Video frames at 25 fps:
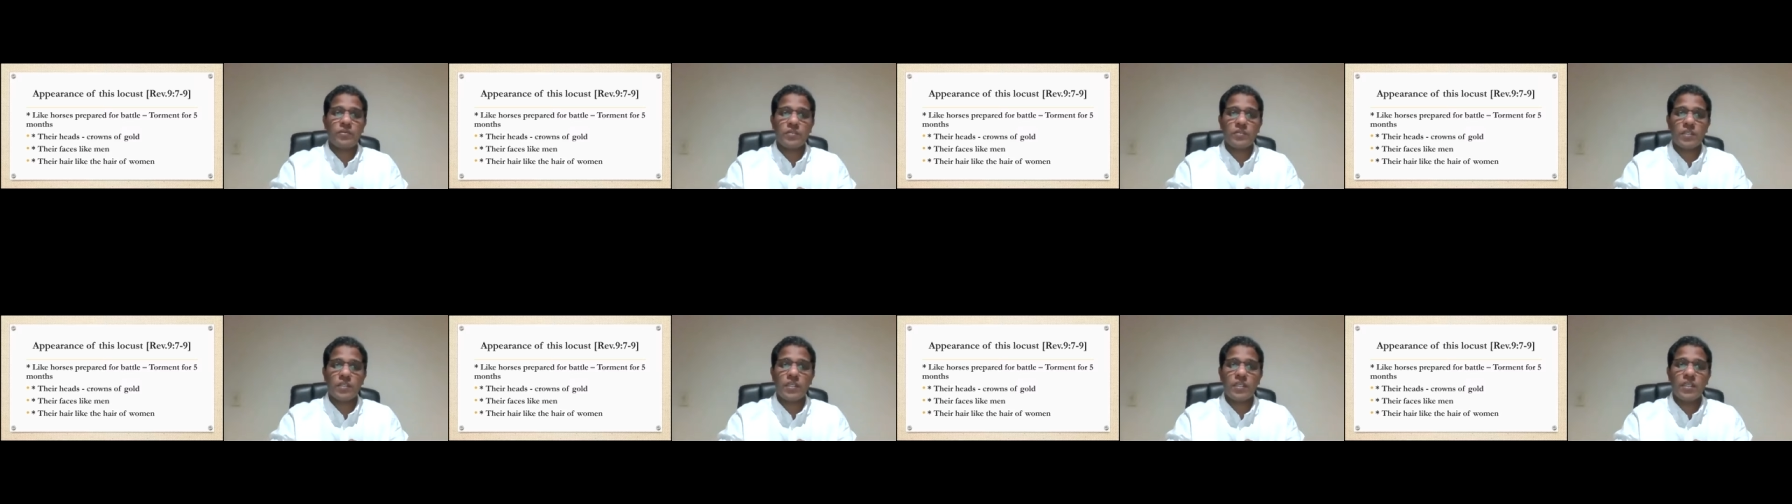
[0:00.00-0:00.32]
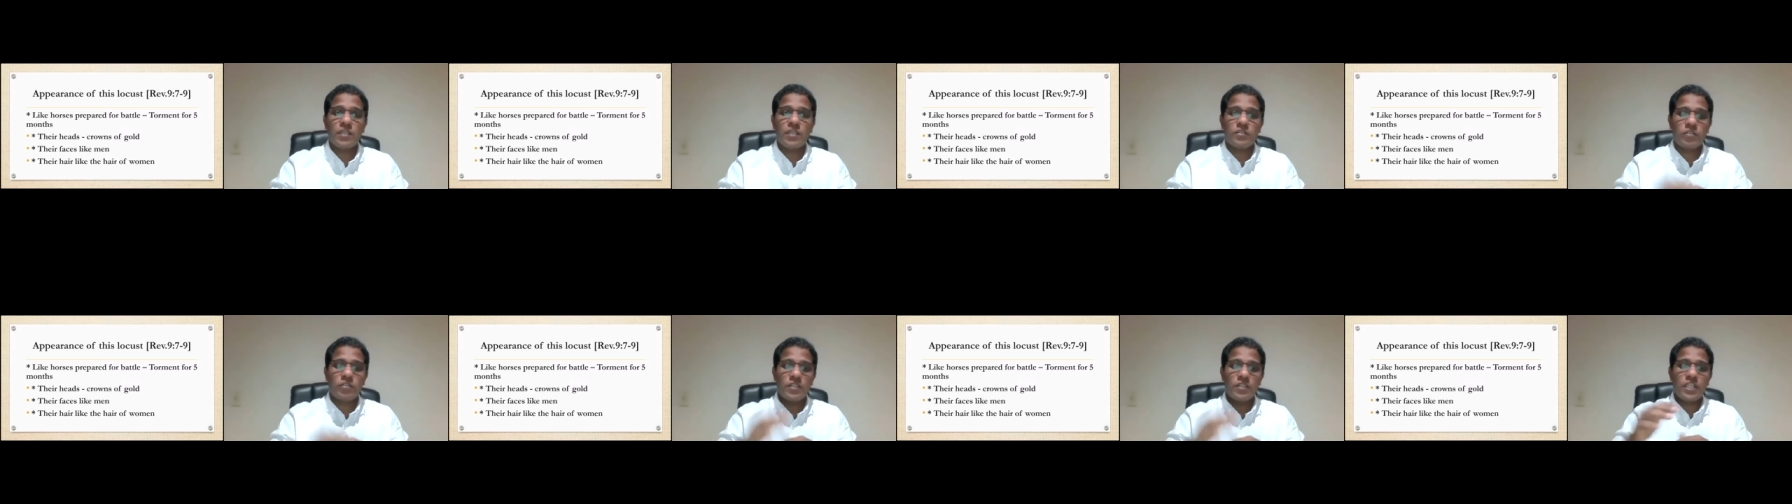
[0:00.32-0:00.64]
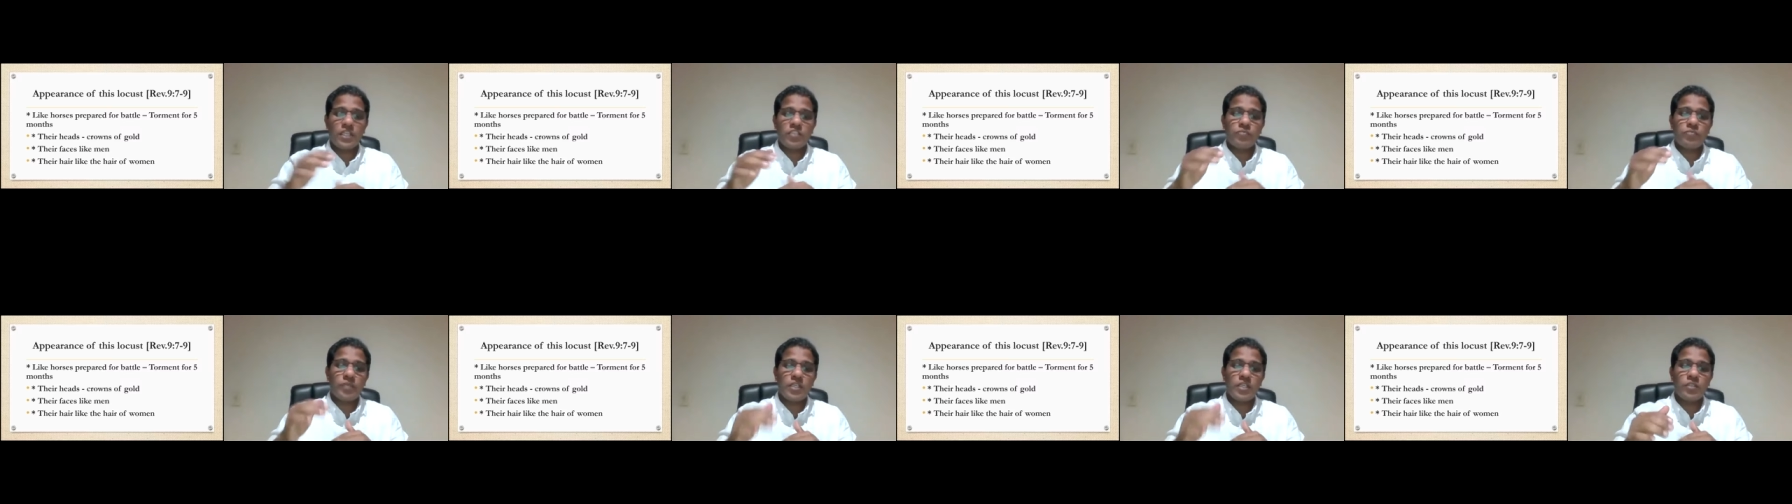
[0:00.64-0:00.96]
Okay, so
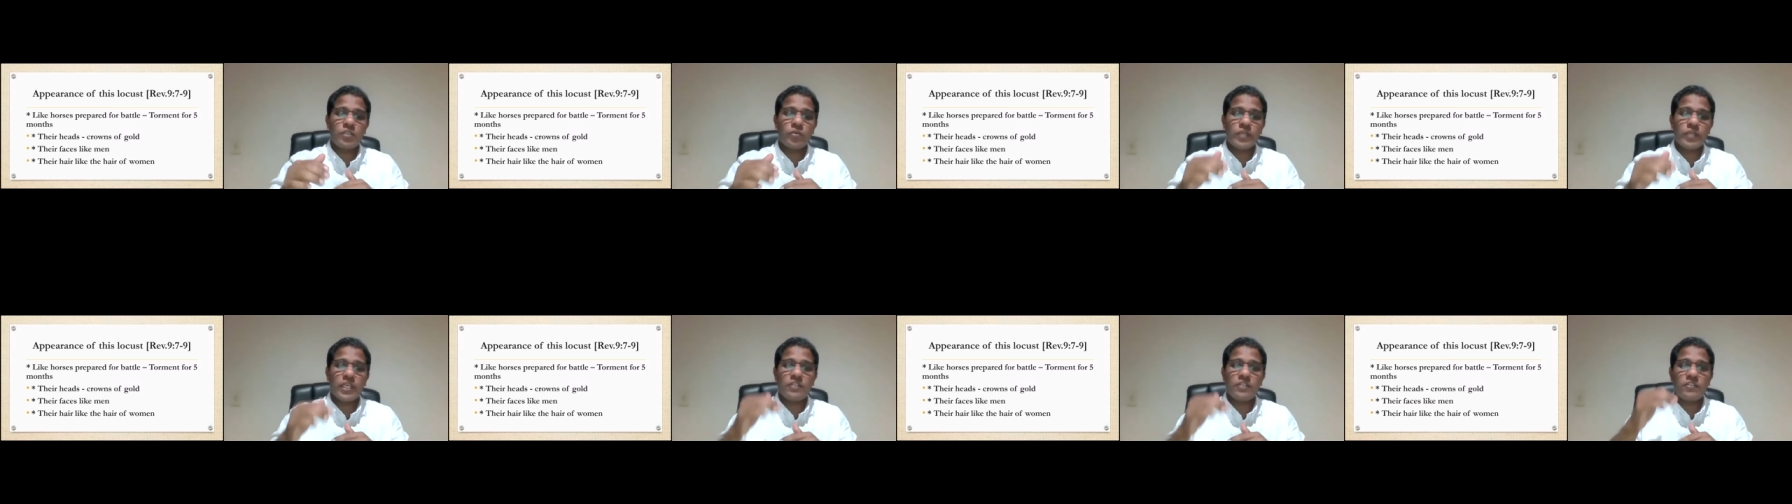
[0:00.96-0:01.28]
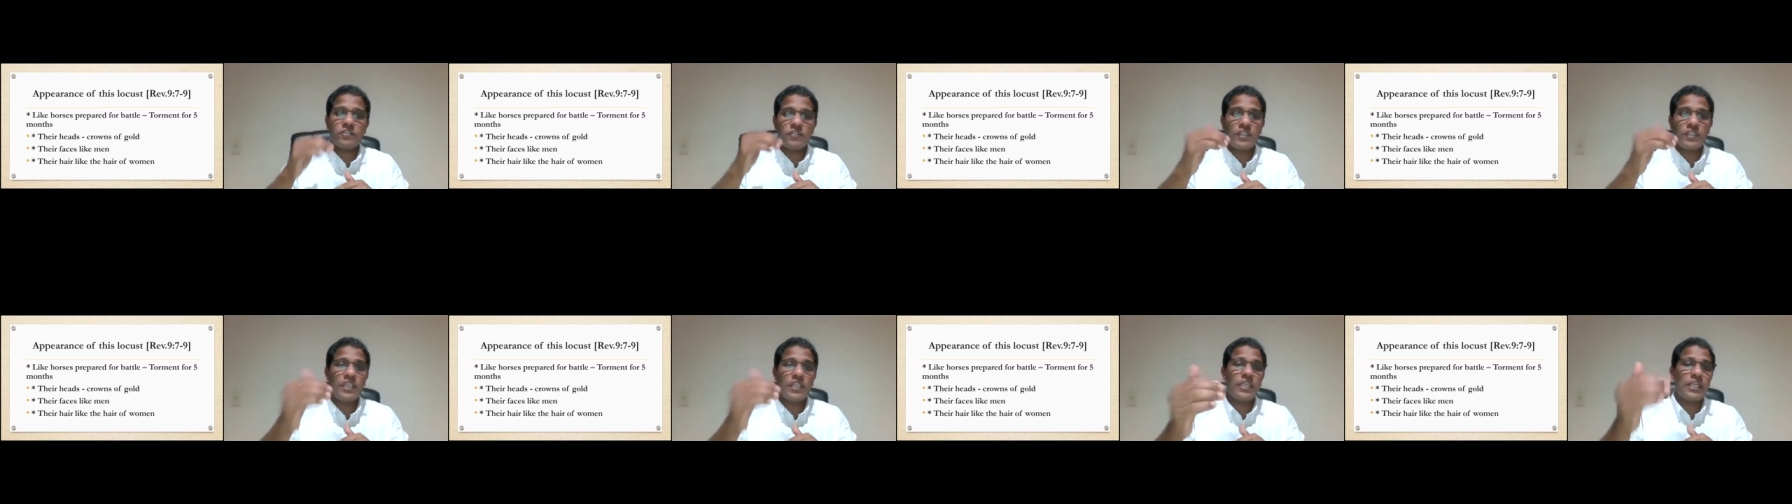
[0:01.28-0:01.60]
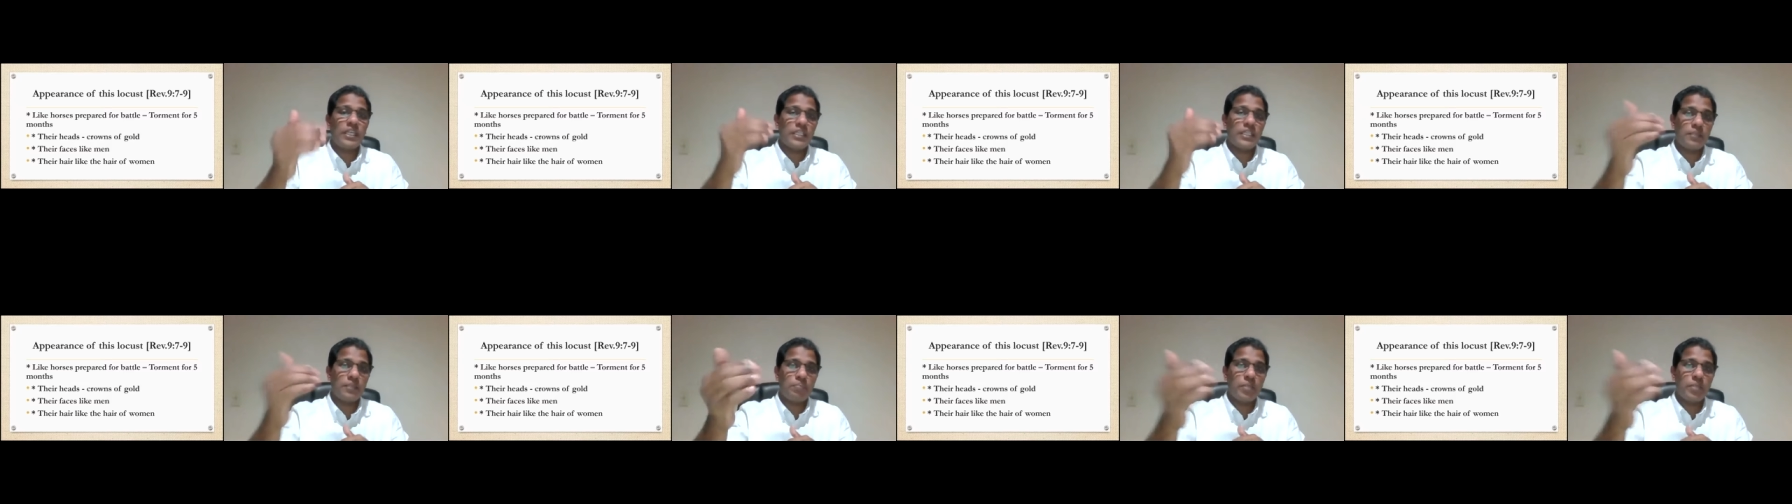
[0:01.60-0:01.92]
that's what you can see
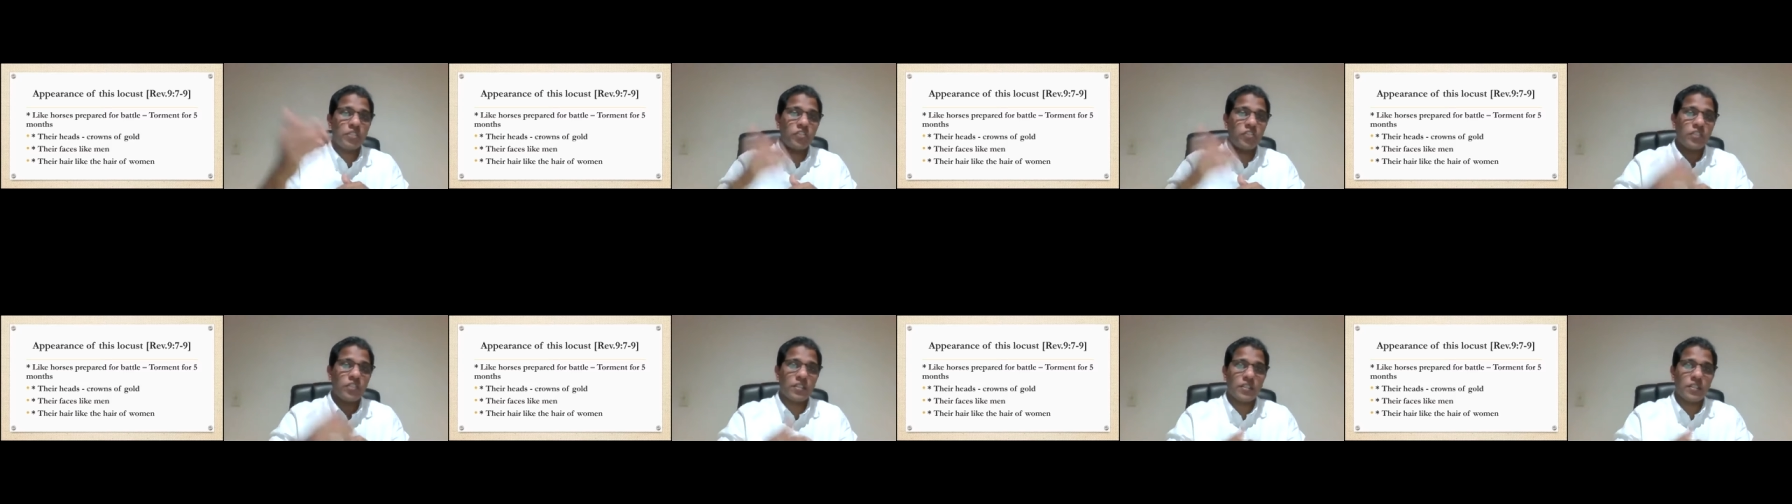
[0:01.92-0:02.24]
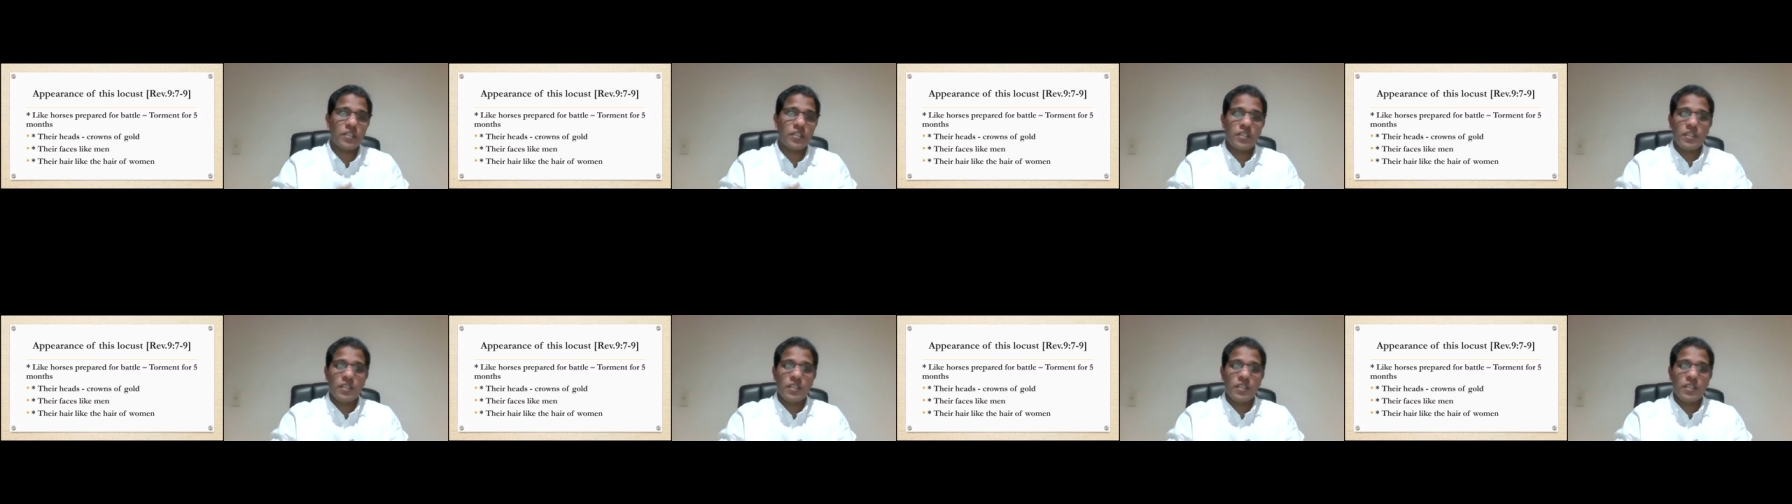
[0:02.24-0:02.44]
in the picture